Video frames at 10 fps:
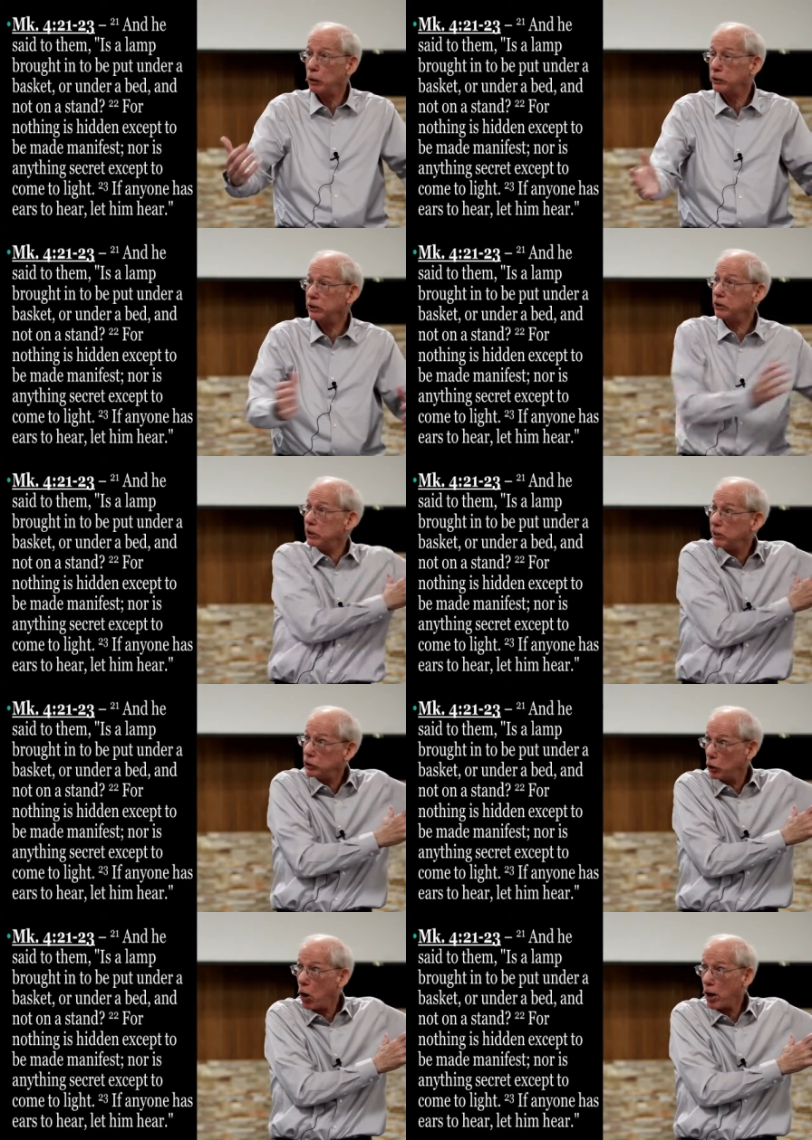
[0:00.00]
versus
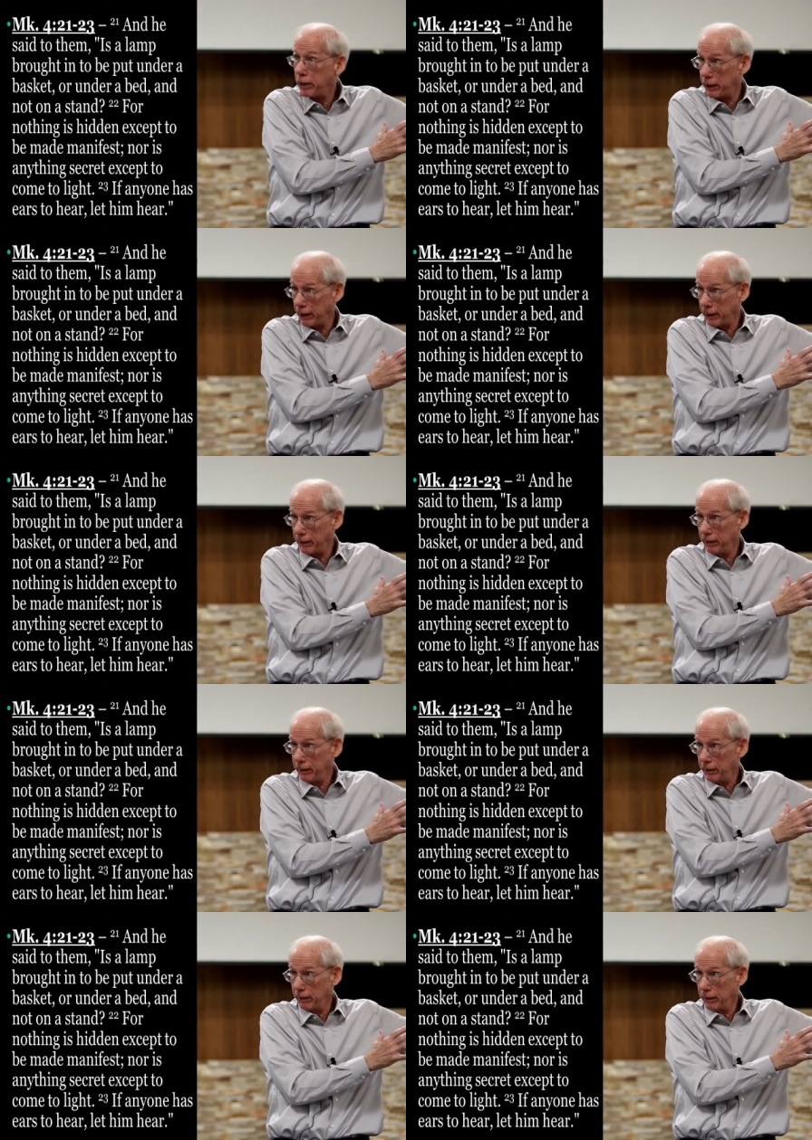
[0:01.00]
discarding.
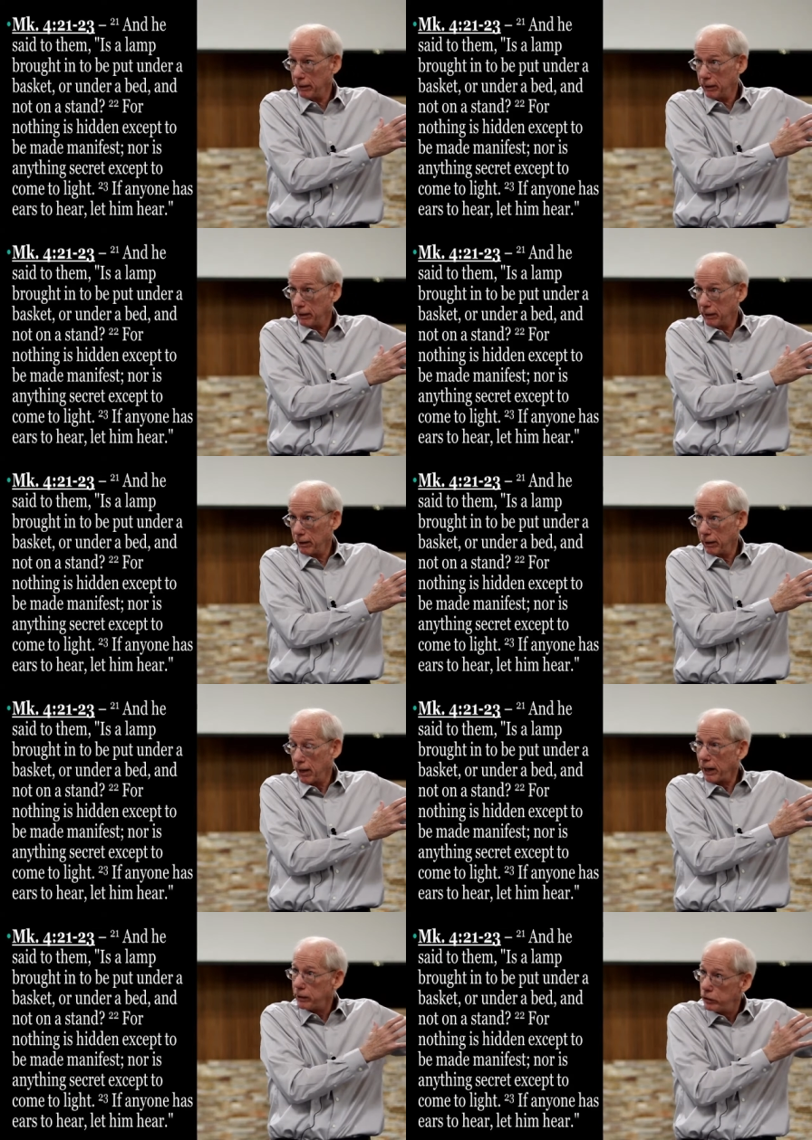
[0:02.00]

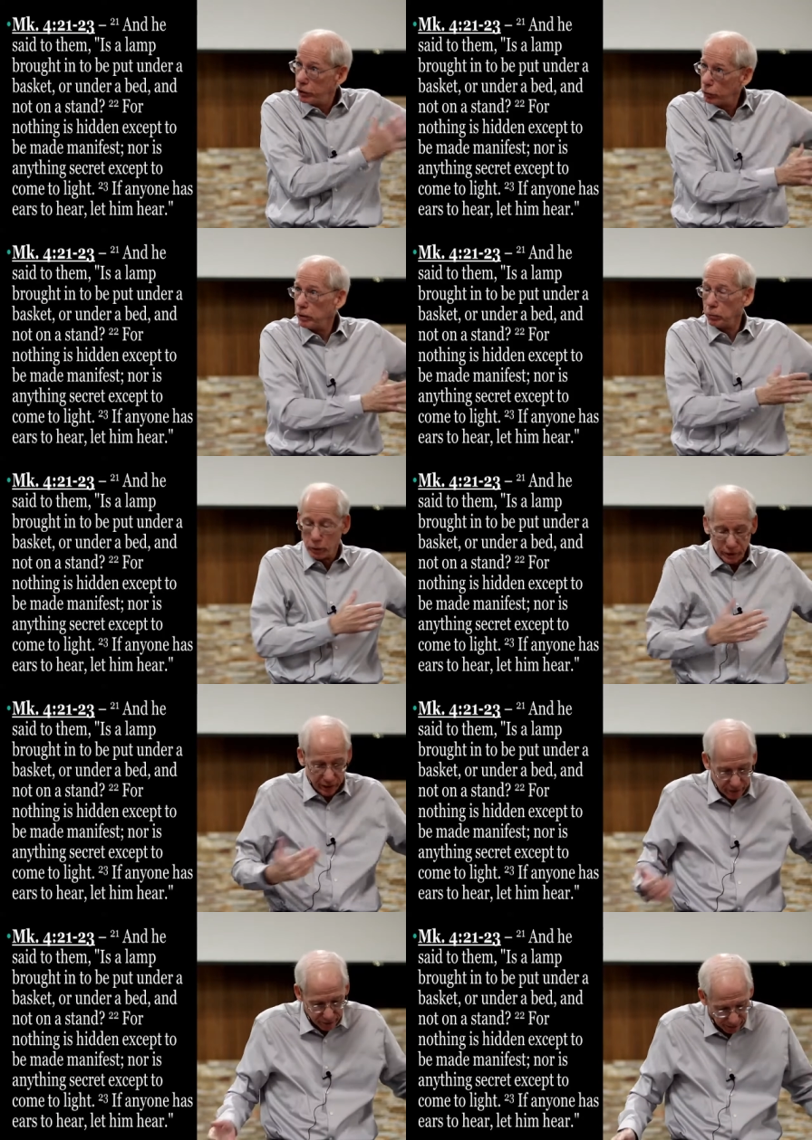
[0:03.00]
I do it with the